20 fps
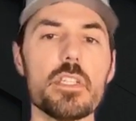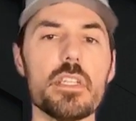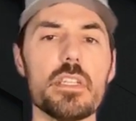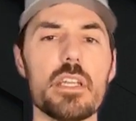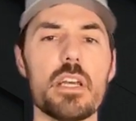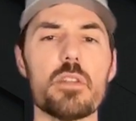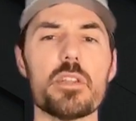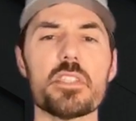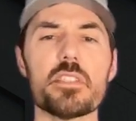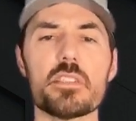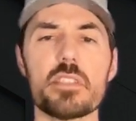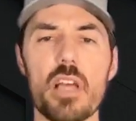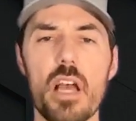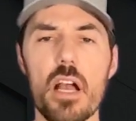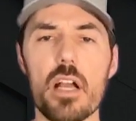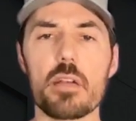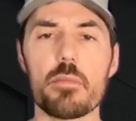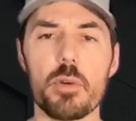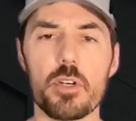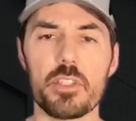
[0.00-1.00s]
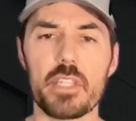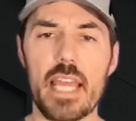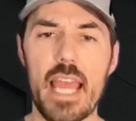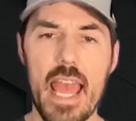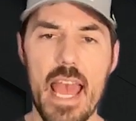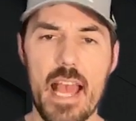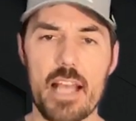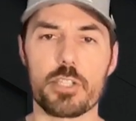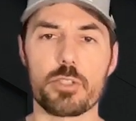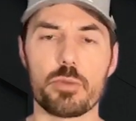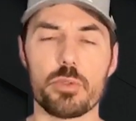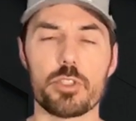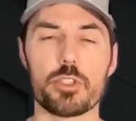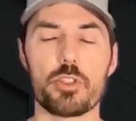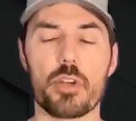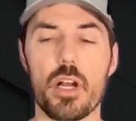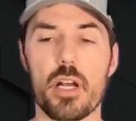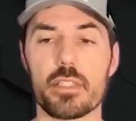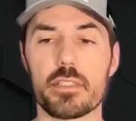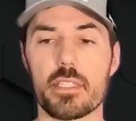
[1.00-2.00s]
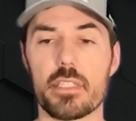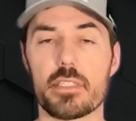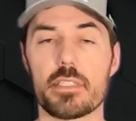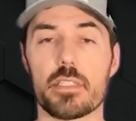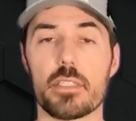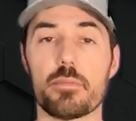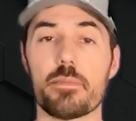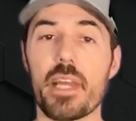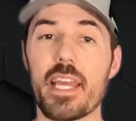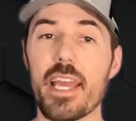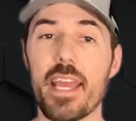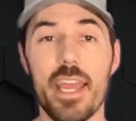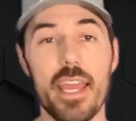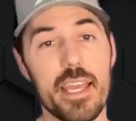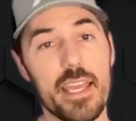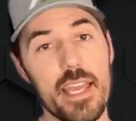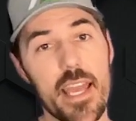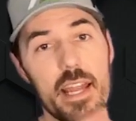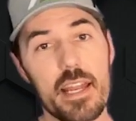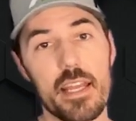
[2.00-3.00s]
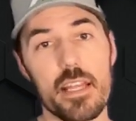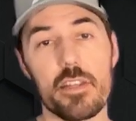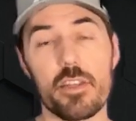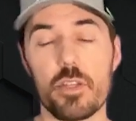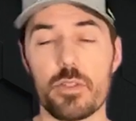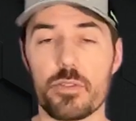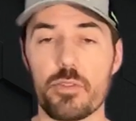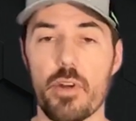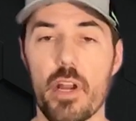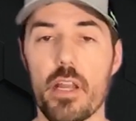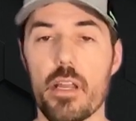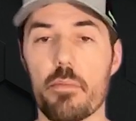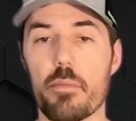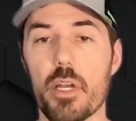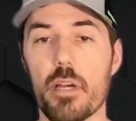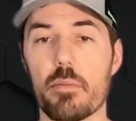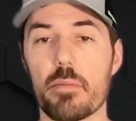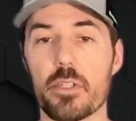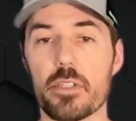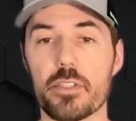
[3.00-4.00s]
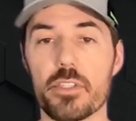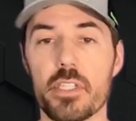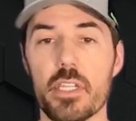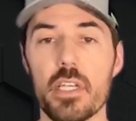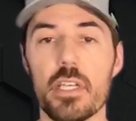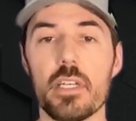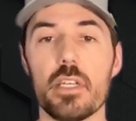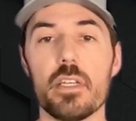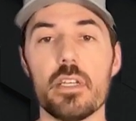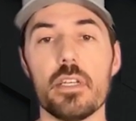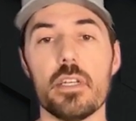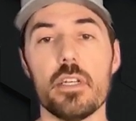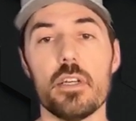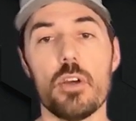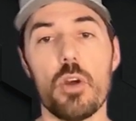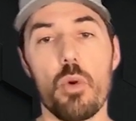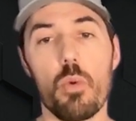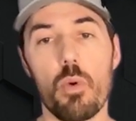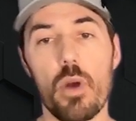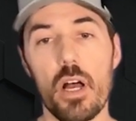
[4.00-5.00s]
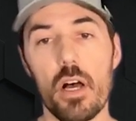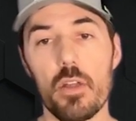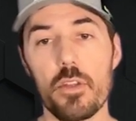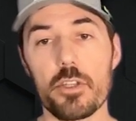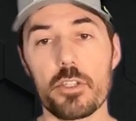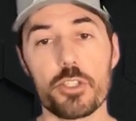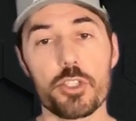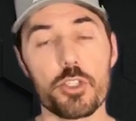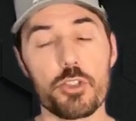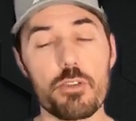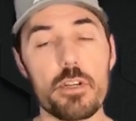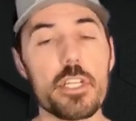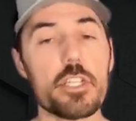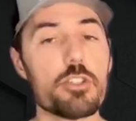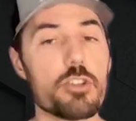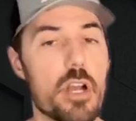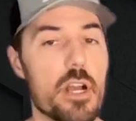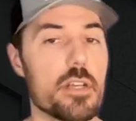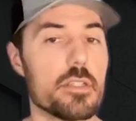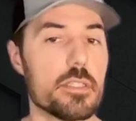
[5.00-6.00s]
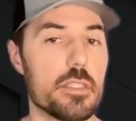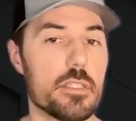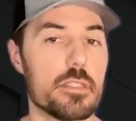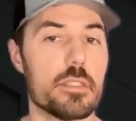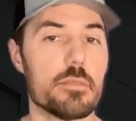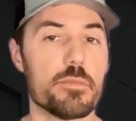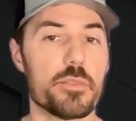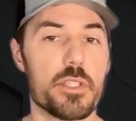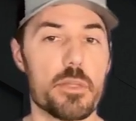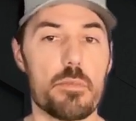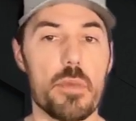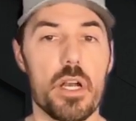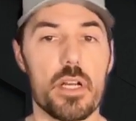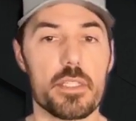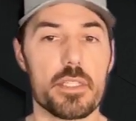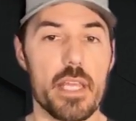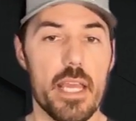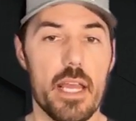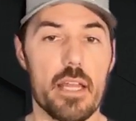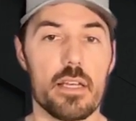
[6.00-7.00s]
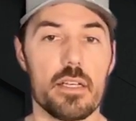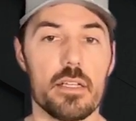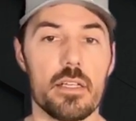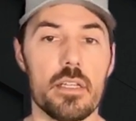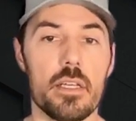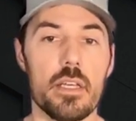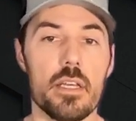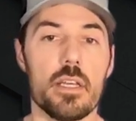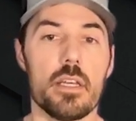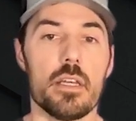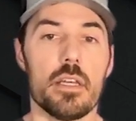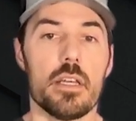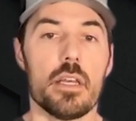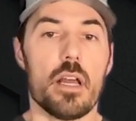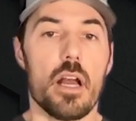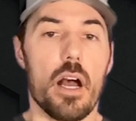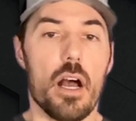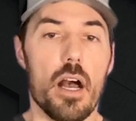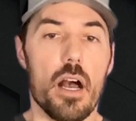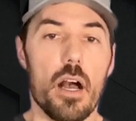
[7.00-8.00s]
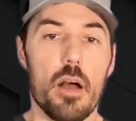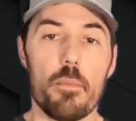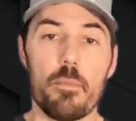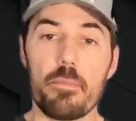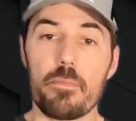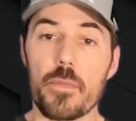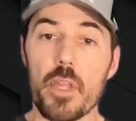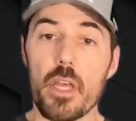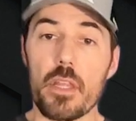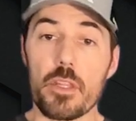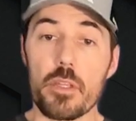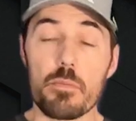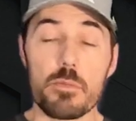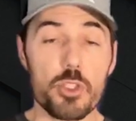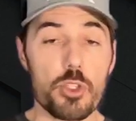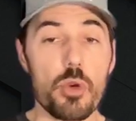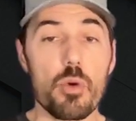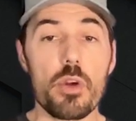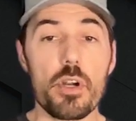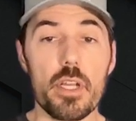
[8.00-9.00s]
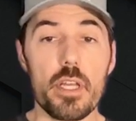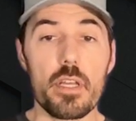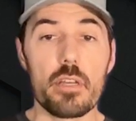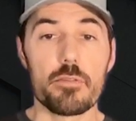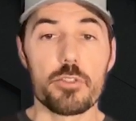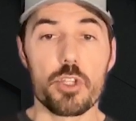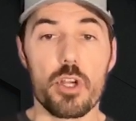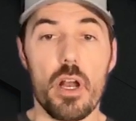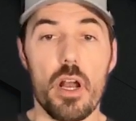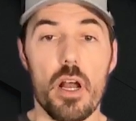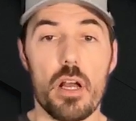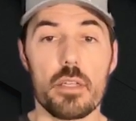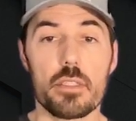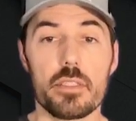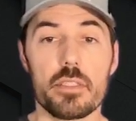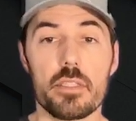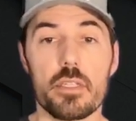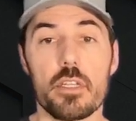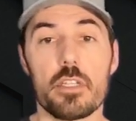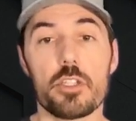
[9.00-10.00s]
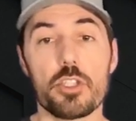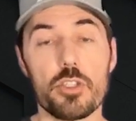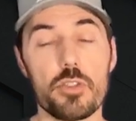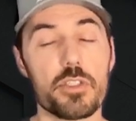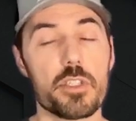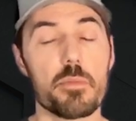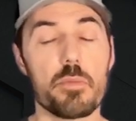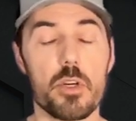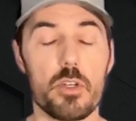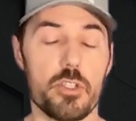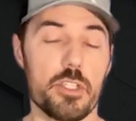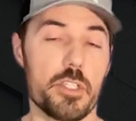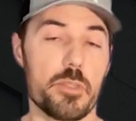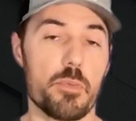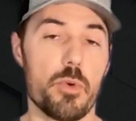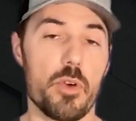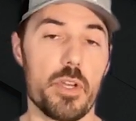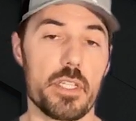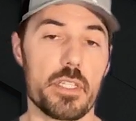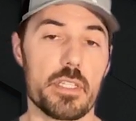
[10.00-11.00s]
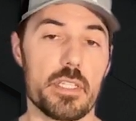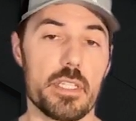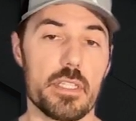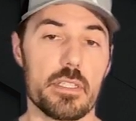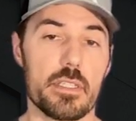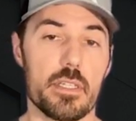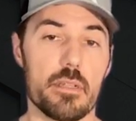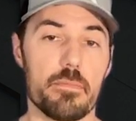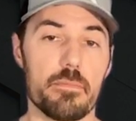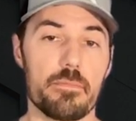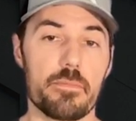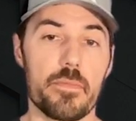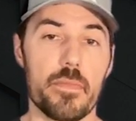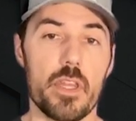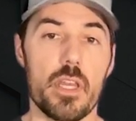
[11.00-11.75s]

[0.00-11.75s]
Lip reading: Now let's talk about the actual draw system in getting those random numbers. Well, there's 3 draw systems in Montana. The majority of draws use a bonus point system.